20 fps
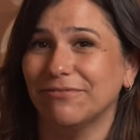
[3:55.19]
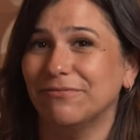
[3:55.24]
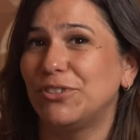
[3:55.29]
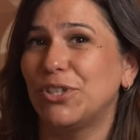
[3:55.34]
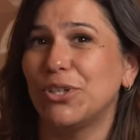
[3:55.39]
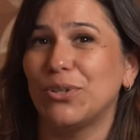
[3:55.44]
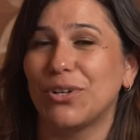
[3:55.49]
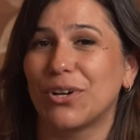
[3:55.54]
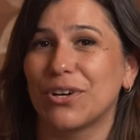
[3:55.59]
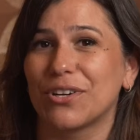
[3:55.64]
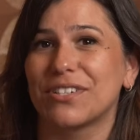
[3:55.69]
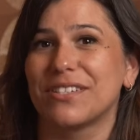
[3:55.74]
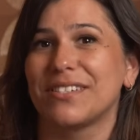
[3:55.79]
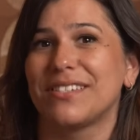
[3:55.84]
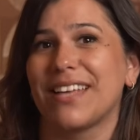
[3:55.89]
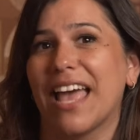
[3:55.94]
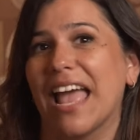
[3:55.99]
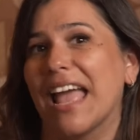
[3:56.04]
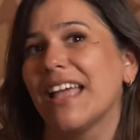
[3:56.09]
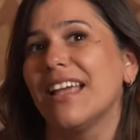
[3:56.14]
Too long to
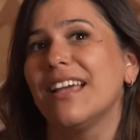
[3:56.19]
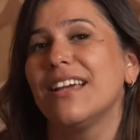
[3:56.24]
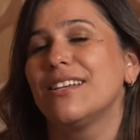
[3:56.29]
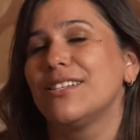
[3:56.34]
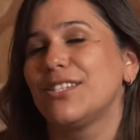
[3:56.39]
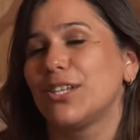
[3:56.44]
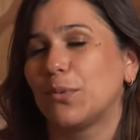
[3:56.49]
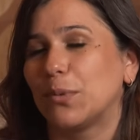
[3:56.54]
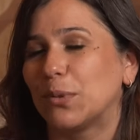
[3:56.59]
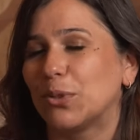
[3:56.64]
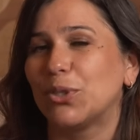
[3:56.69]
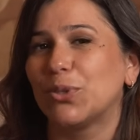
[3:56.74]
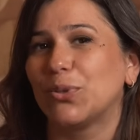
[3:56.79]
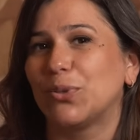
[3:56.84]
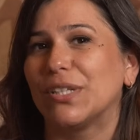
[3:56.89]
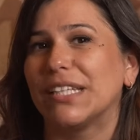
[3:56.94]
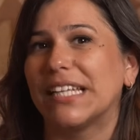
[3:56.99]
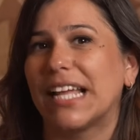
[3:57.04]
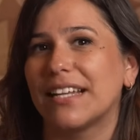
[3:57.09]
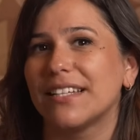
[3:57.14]
say, so we'll
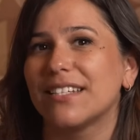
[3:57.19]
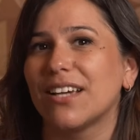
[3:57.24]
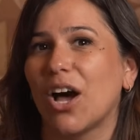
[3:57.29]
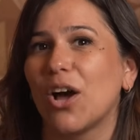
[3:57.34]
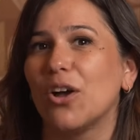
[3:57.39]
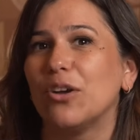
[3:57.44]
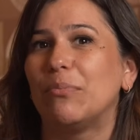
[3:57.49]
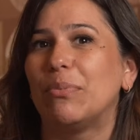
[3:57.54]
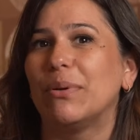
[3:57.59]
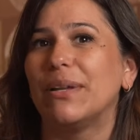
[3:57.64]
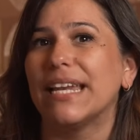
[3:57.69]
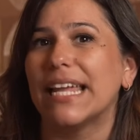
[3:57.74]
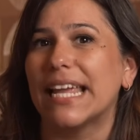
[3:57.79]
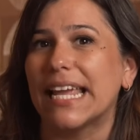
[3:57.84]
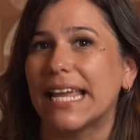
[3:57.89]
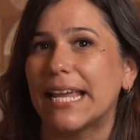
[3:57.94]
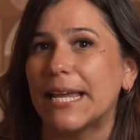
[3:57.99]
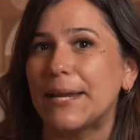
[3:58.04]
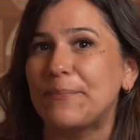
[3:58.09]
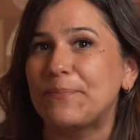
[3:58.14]
shorten that to open
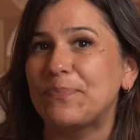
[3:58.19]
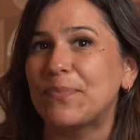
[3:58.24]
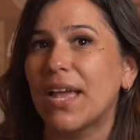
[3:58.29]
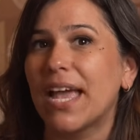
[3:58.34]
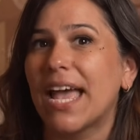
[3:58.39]
E.